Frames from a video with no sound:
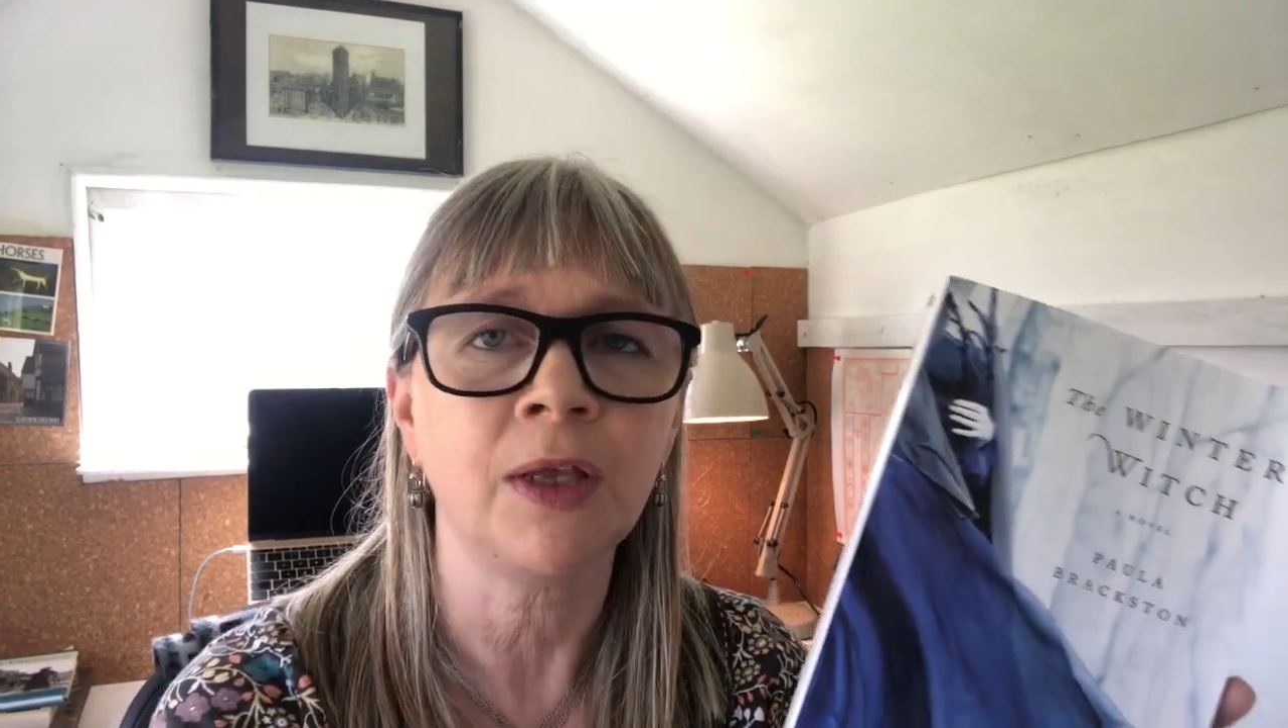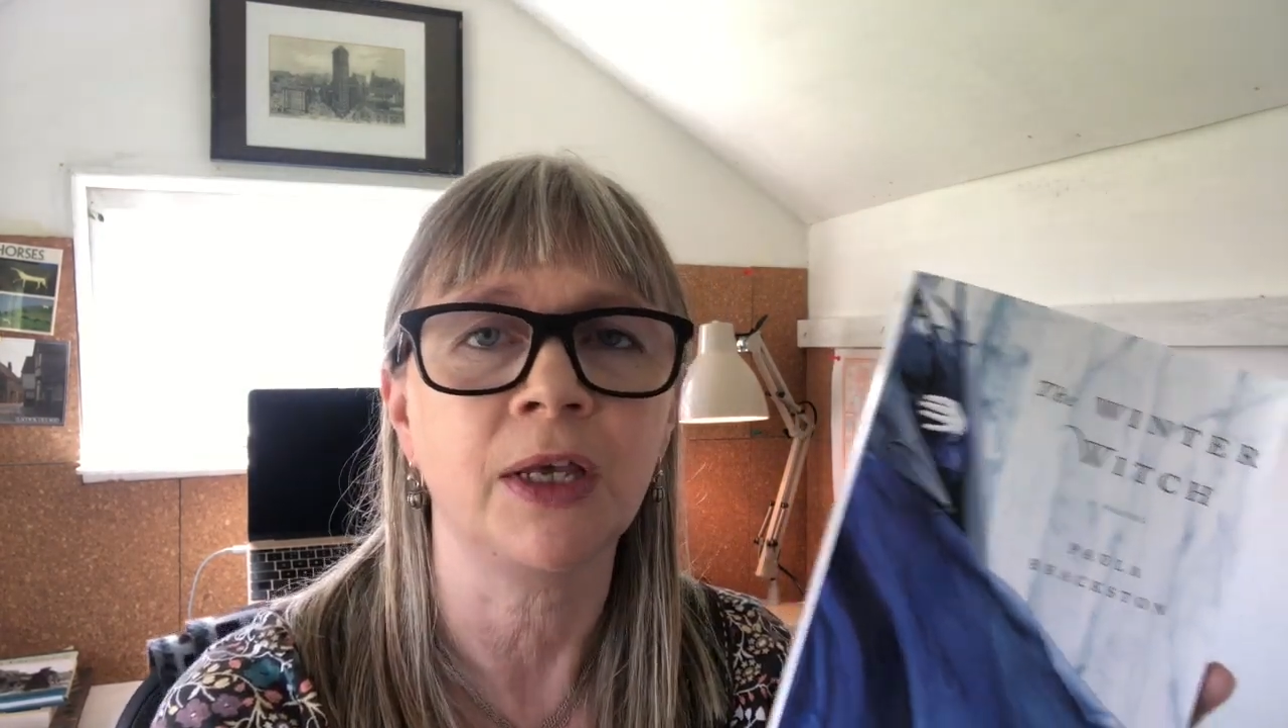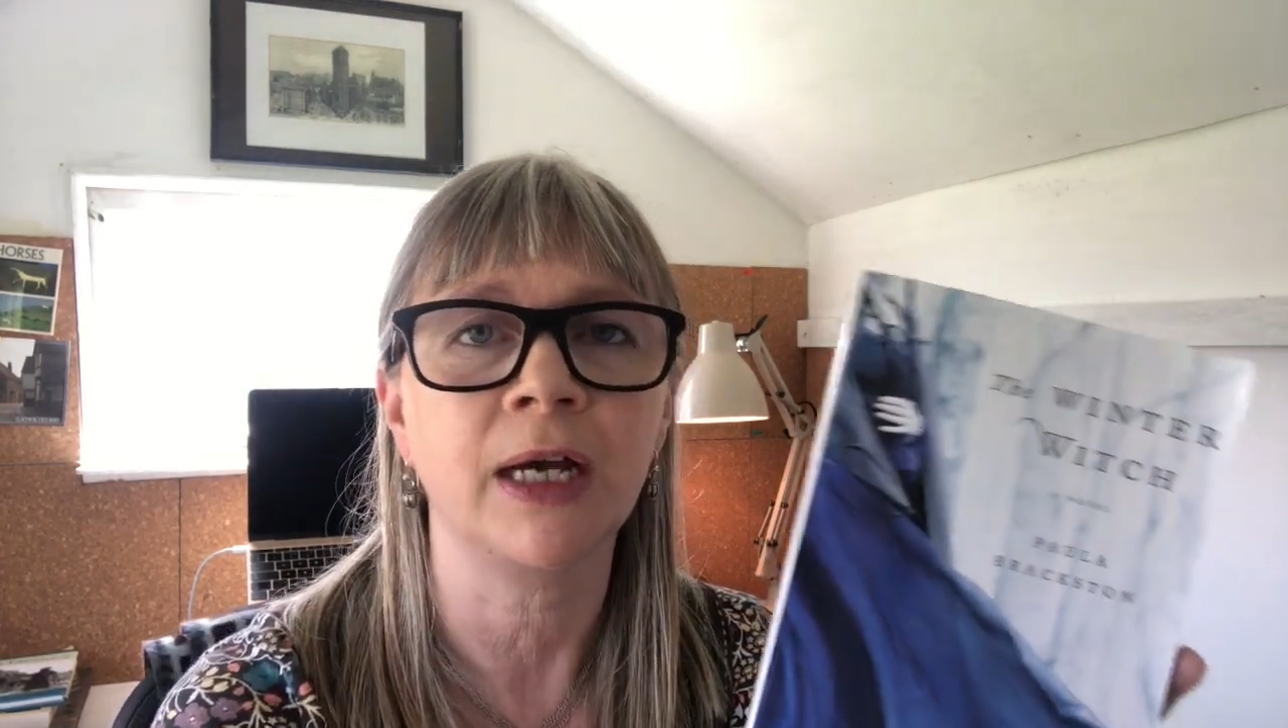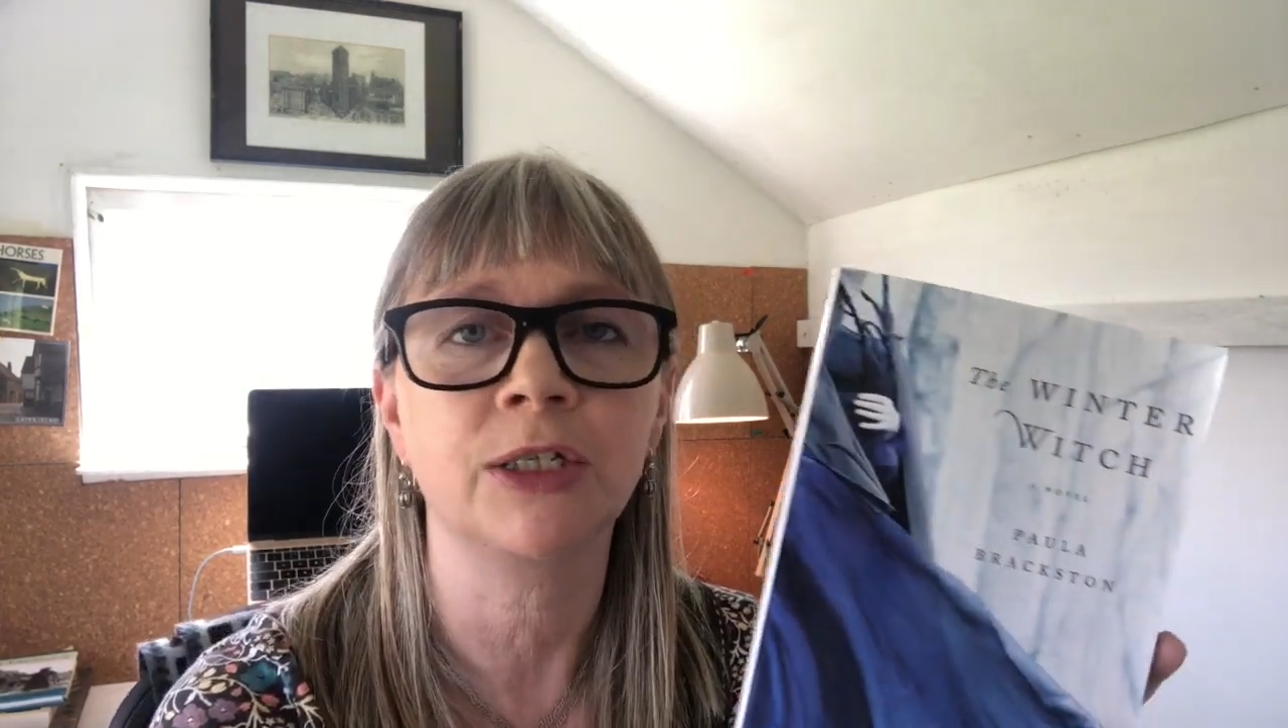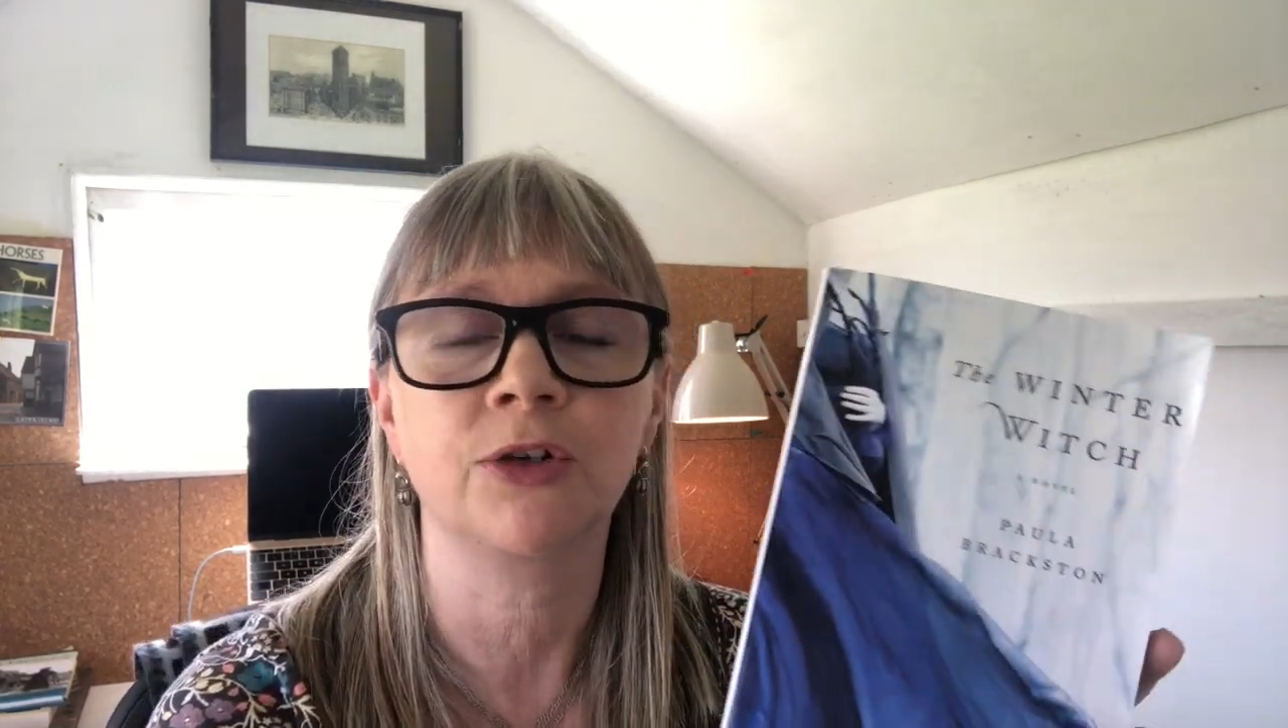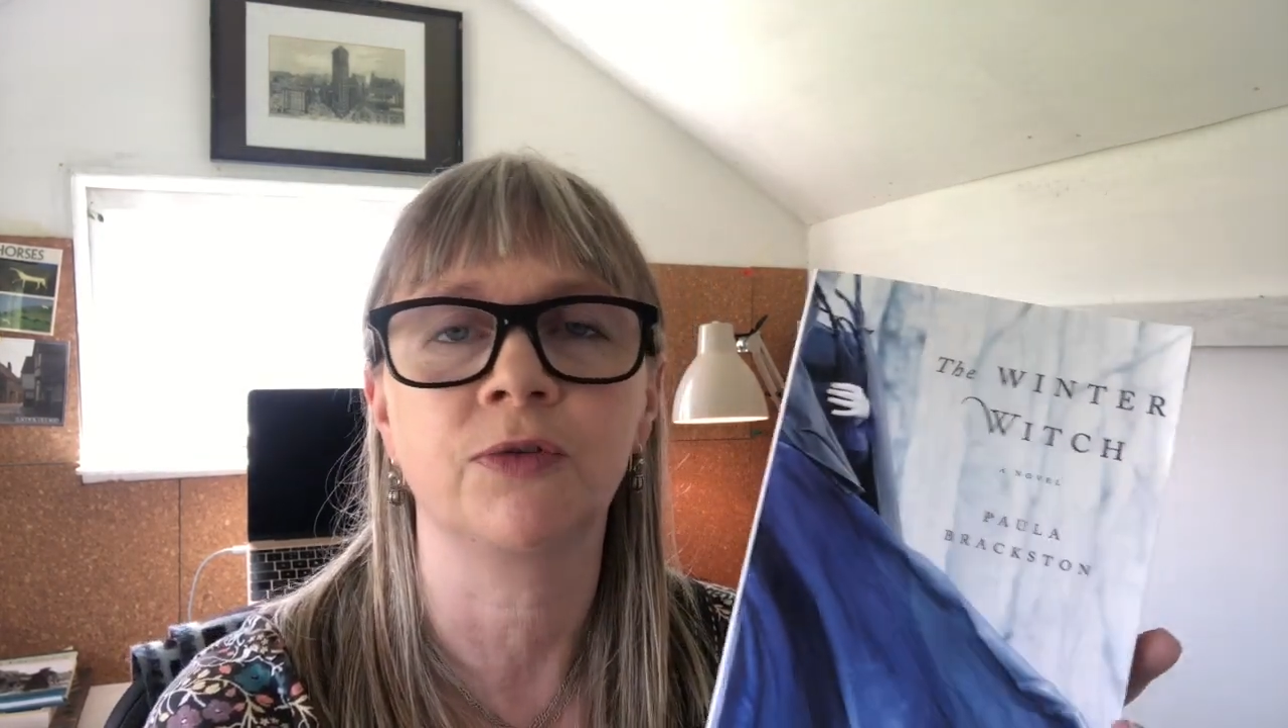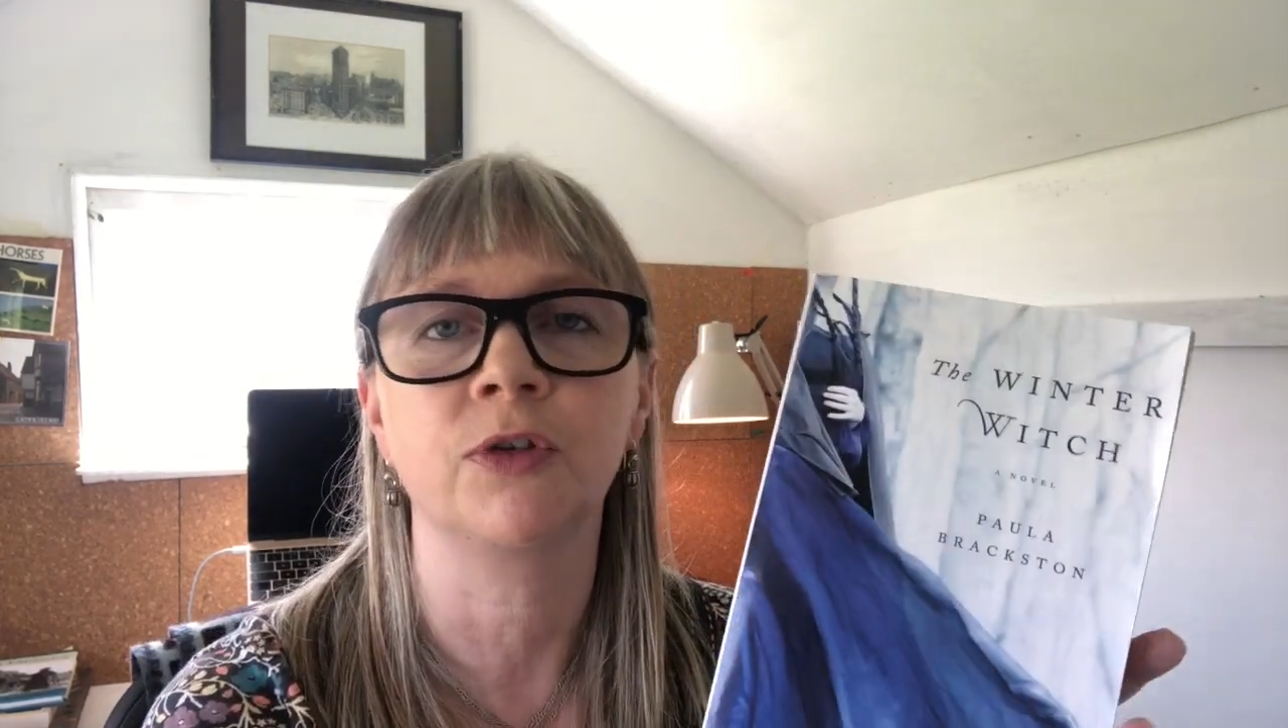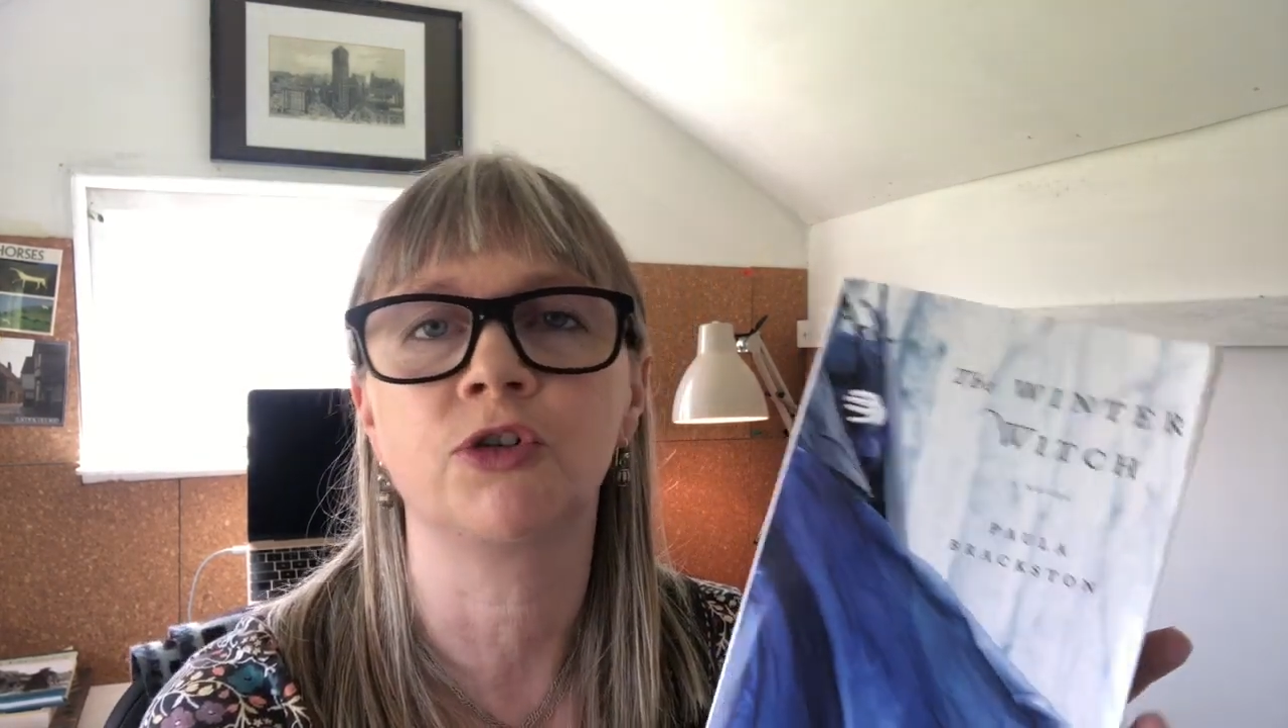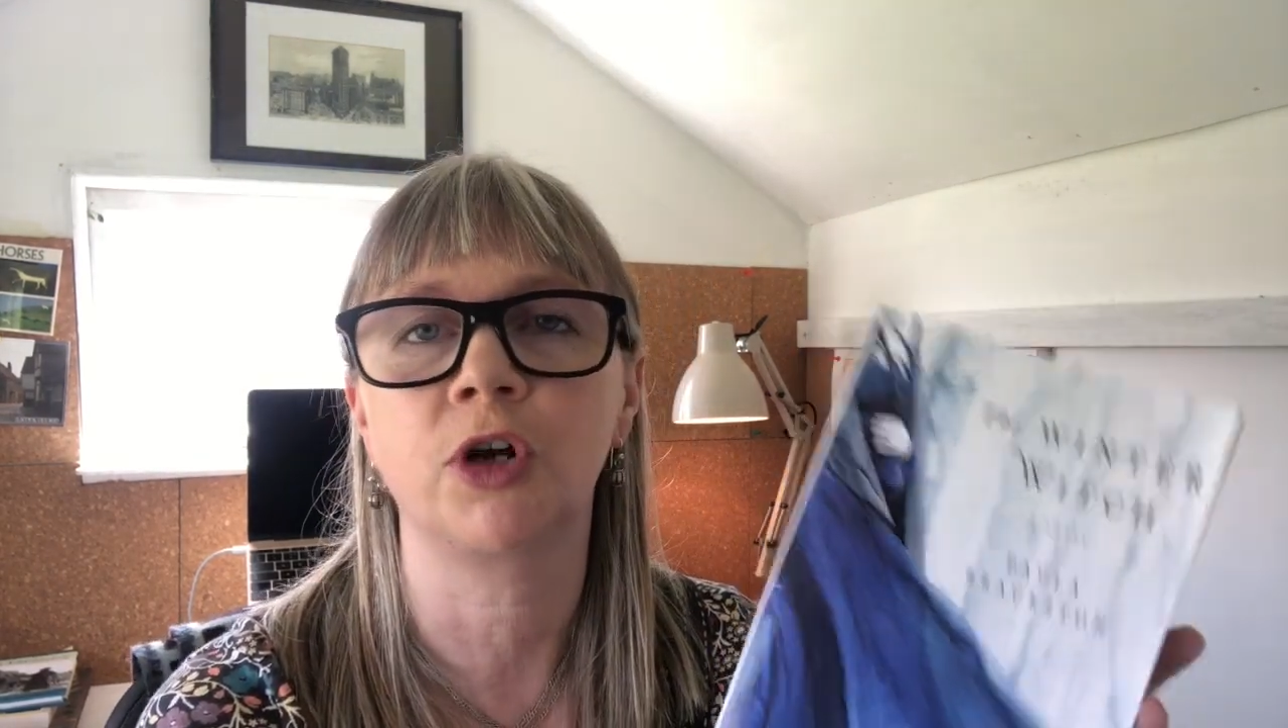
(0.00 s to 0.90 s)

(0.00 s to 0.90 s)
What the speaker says: the idea of the